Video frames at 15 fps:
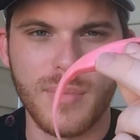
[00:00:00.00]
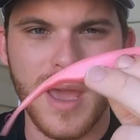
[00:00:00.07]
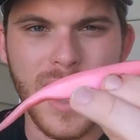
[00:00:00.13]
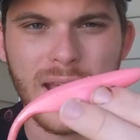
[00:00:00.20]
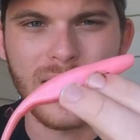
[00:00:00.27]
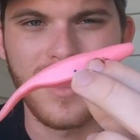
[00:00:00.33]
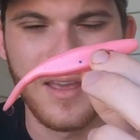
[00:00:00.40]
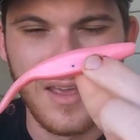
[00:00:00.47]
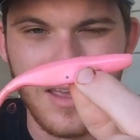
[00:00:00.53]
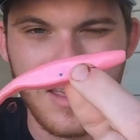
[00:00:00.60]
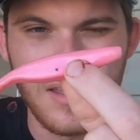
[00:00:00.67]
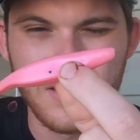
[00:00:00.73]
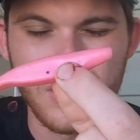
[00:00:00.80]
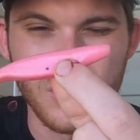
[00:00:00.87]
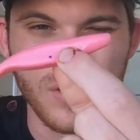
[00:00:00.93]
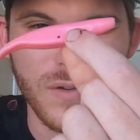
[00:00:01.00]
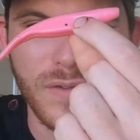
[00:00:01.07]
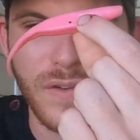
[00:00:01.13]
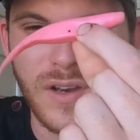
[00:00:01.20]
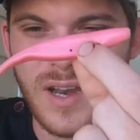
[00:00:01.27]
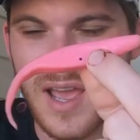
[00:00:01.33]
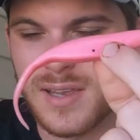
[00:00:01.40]
back, just
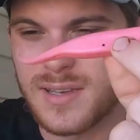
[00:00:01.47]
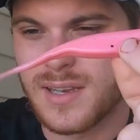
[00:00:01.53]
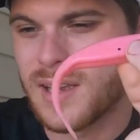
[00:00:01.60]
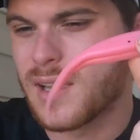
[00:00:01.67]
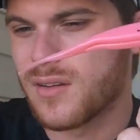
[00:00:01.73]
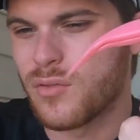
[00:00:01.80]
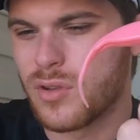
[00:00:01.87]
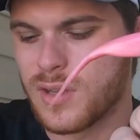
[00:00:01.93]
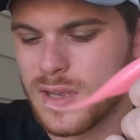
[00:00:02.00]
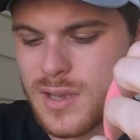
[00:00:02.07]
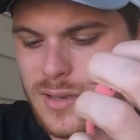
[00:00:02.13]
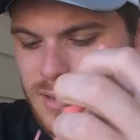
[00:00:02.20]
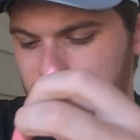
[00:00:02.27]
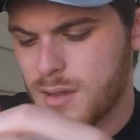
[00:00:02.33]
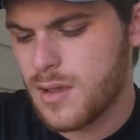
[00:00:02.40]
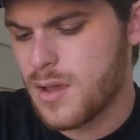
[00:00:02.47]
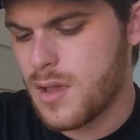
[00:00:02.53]
finessing it with these.